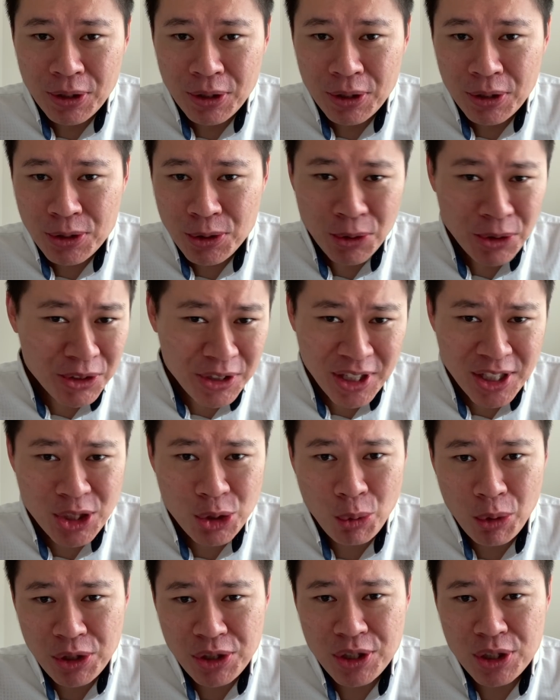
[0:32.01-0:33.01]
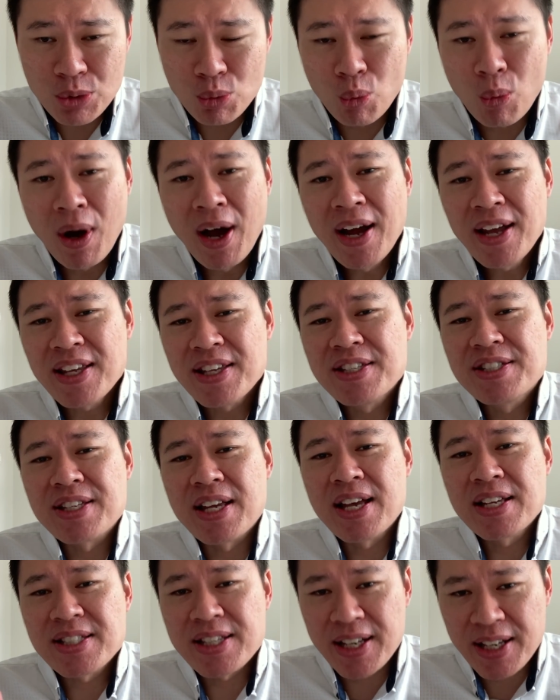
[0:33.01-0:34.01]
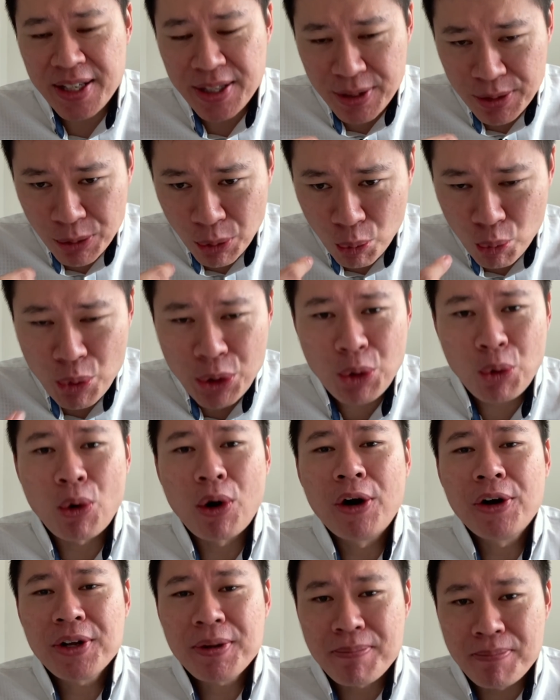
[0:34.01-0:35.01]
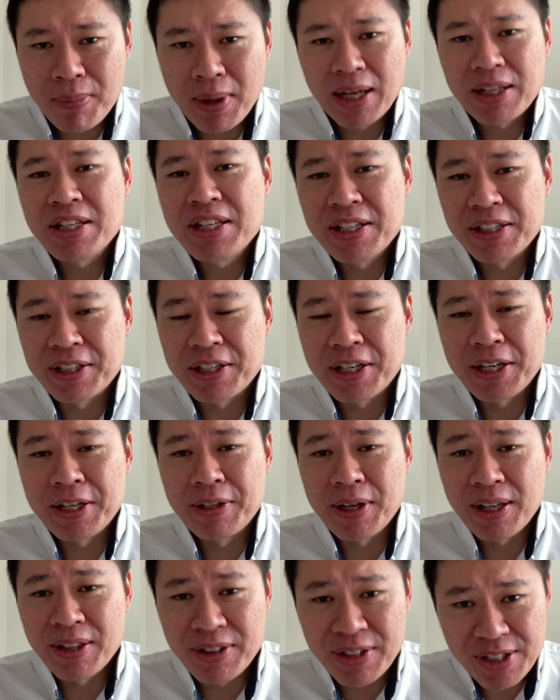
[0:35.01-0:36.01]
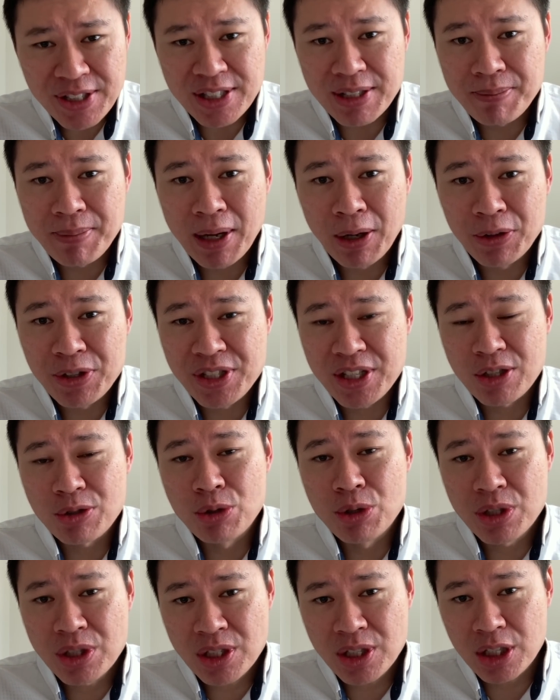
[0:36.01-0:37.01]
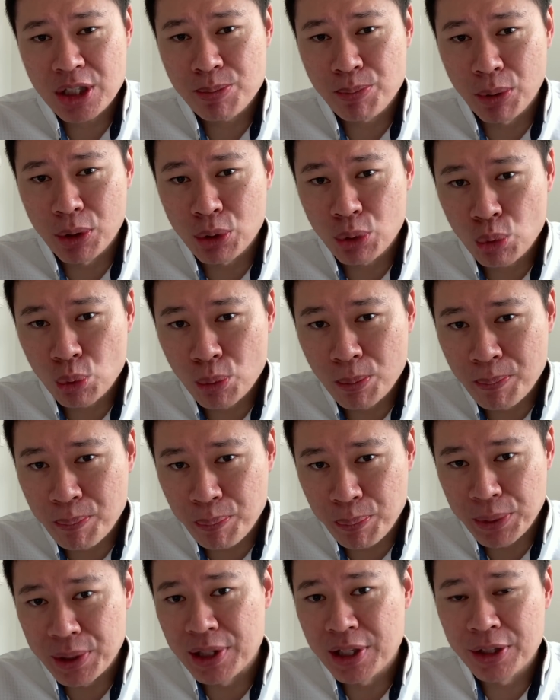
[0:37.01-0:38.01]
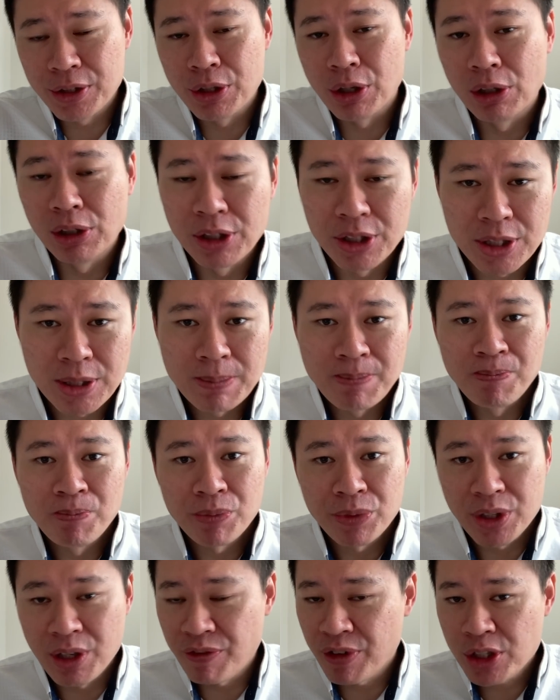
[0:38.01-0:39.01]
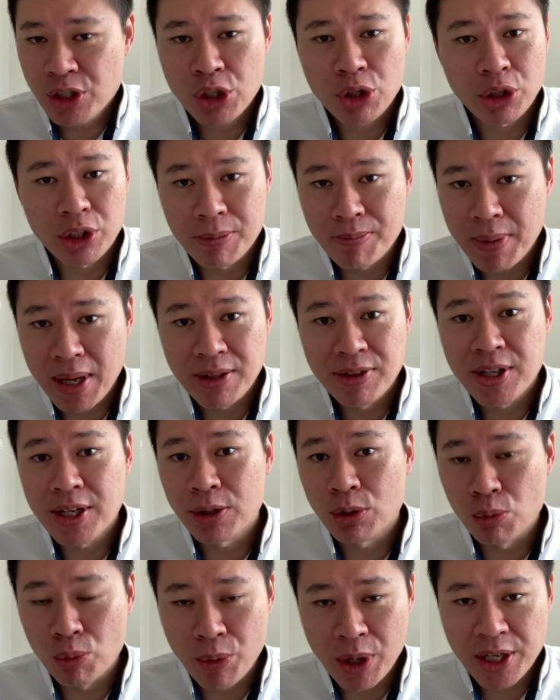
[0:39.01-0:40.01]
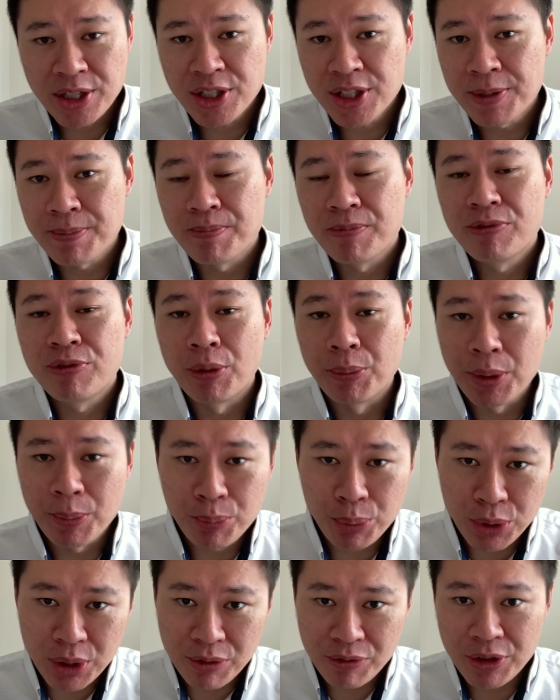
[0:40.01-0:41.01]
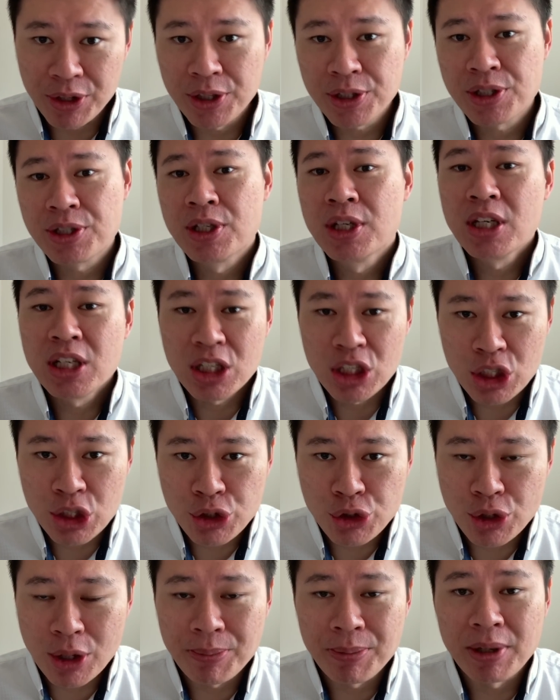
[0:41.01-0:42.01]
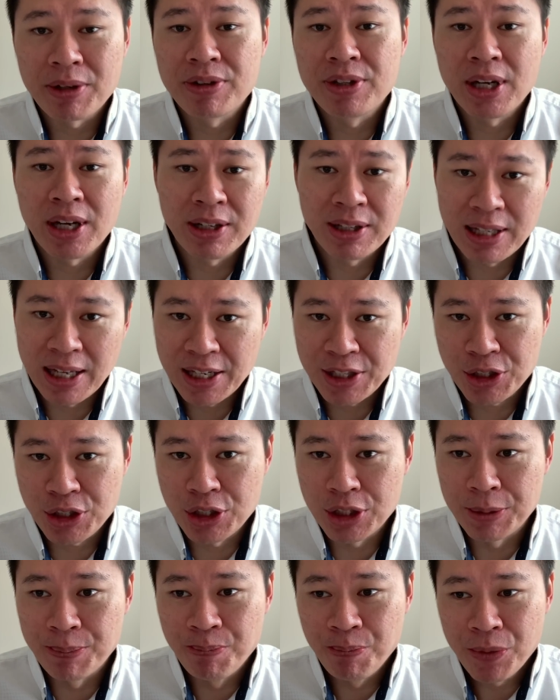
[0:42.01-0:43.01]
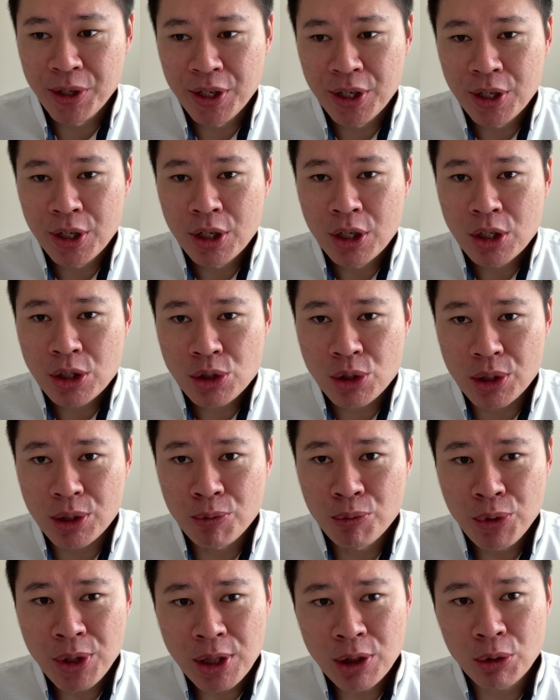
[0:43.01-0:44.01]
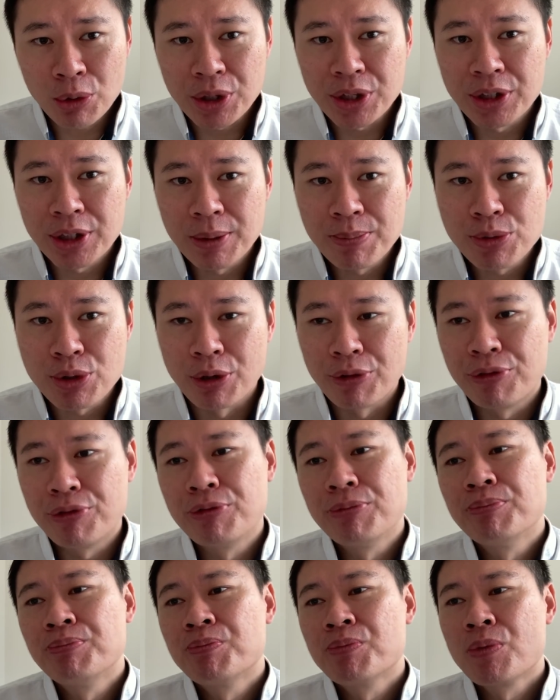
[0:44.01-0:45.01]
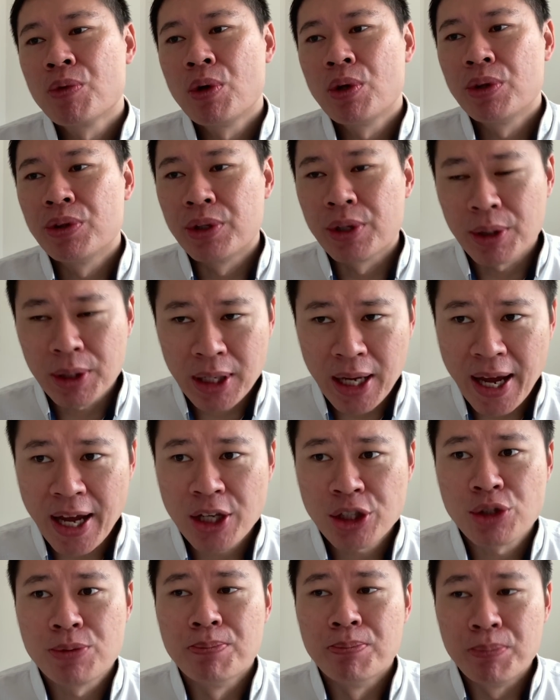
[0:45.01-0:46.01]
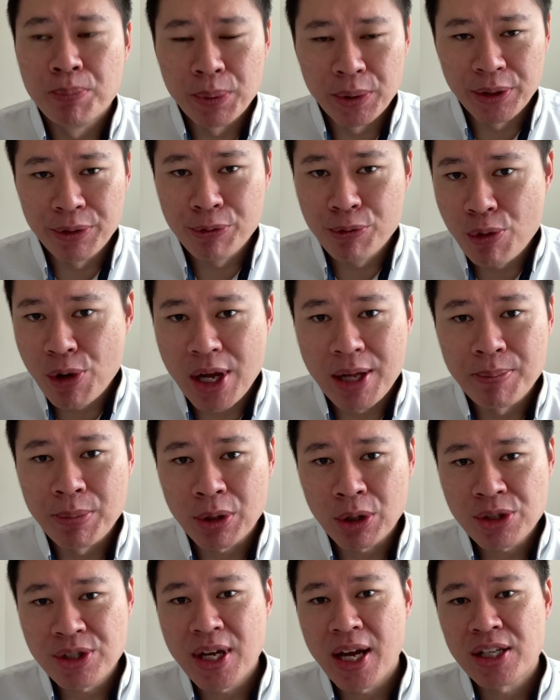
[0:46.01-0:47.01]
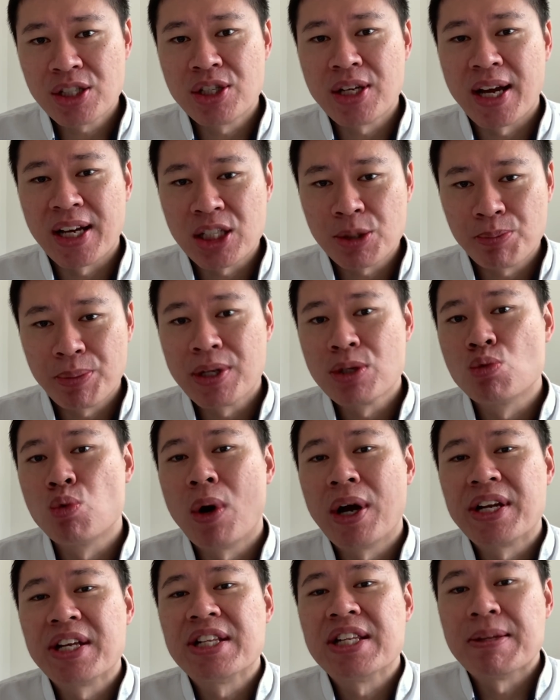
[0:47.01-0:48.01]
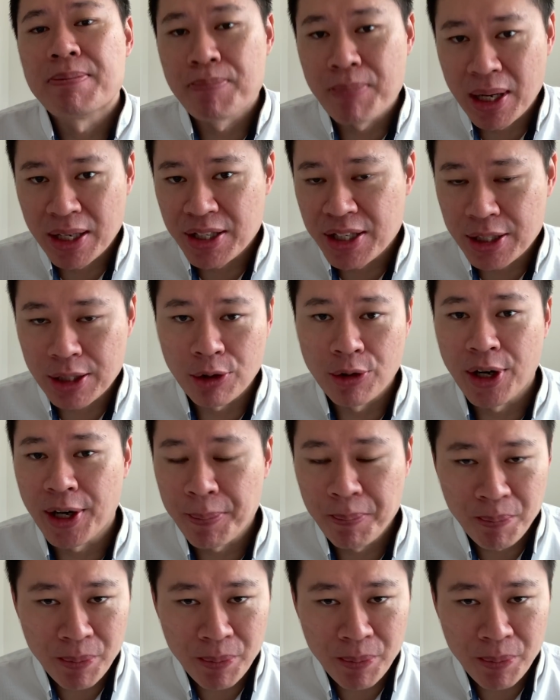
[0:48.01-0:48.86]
So the next question is, why is SIA requiring money again? And this amount is actually $6.2 billion. They've actually got a mandate to raise it from the previous EGM they've done last year. So if we look in terms of the cash burn rate, because that actually explains why they need money, correct?